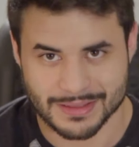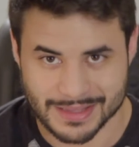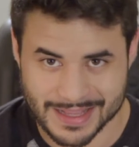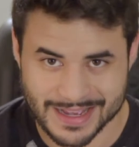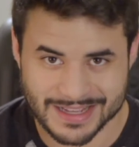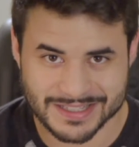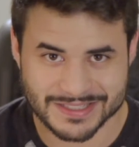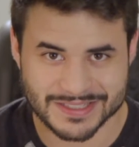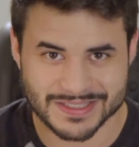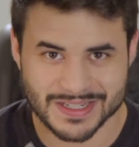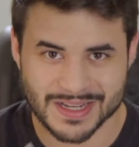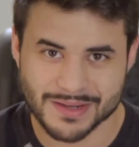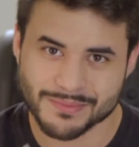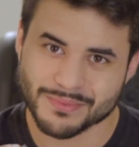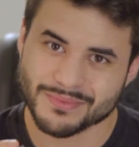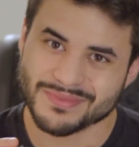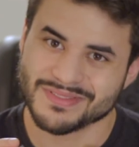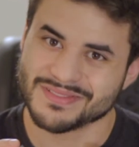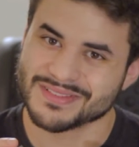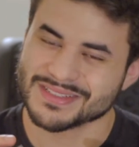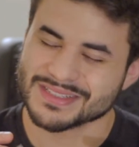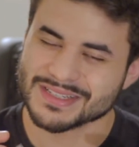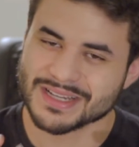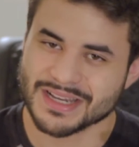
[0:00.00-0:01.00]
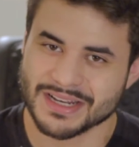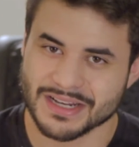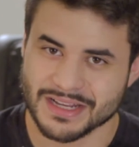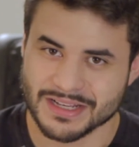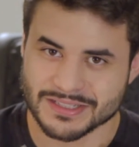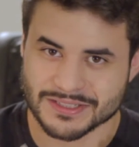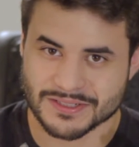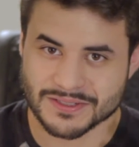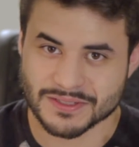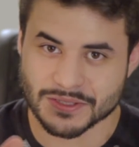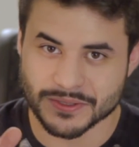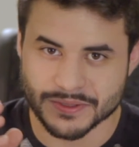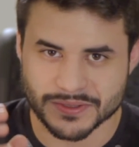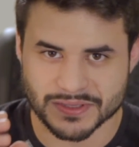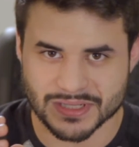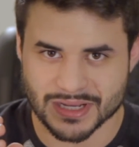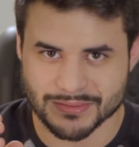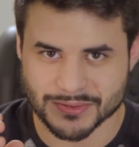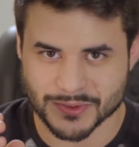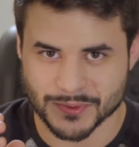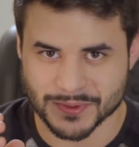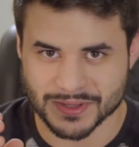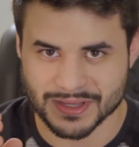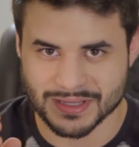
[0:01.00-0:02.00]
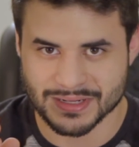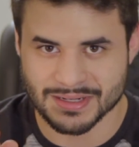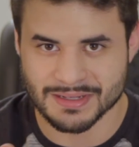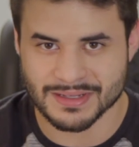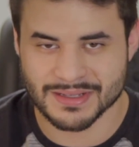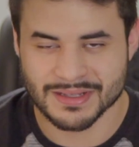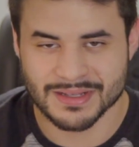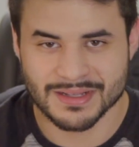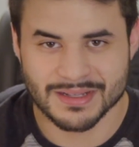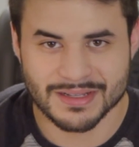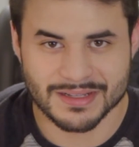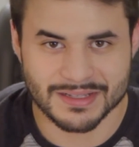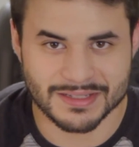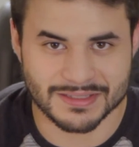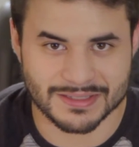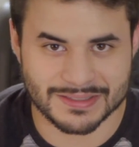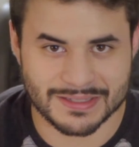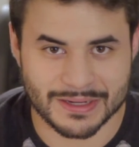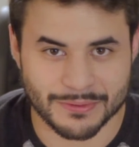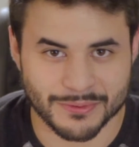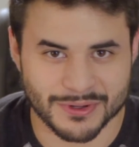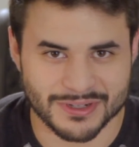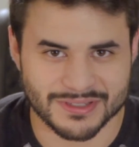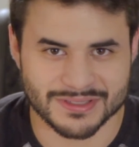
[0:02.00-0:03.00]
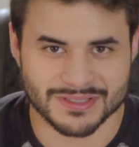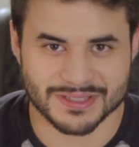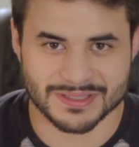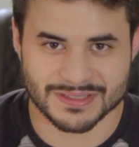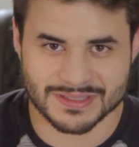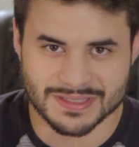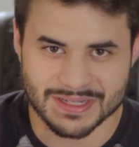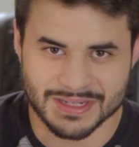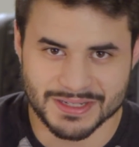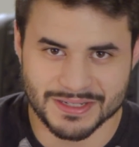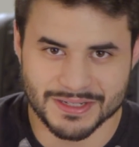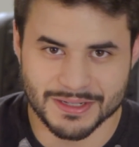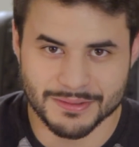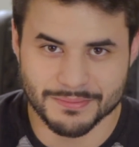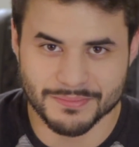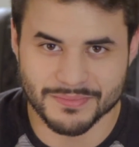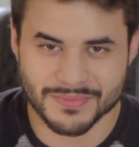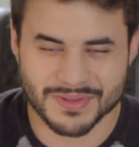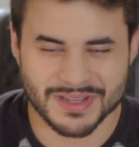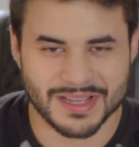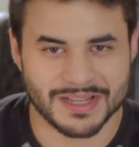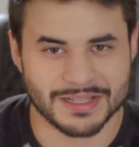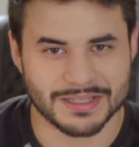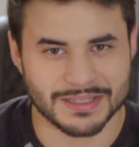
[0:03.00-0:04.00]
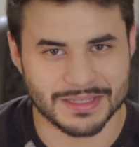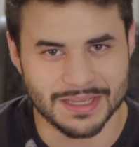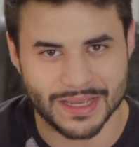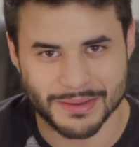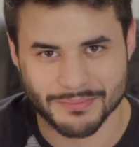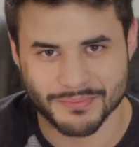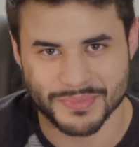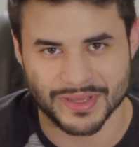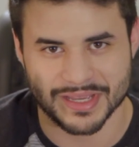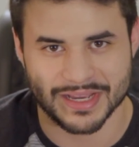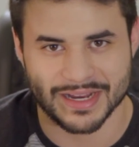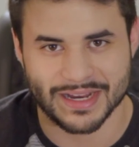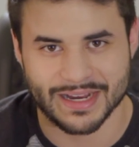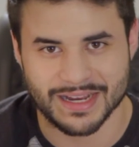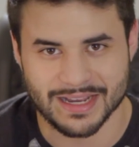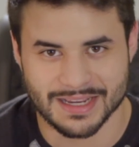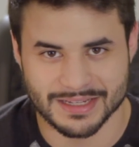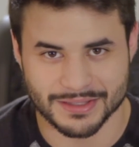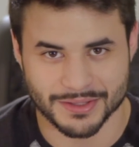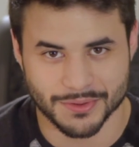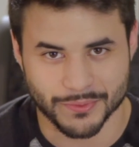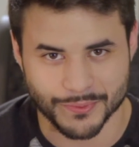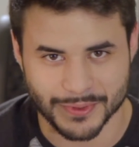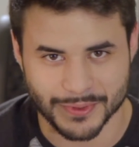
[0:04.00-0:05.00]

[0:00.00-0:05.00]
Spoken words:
Last step, kind of has 2 steps within it, is I want you to stand up and get behind the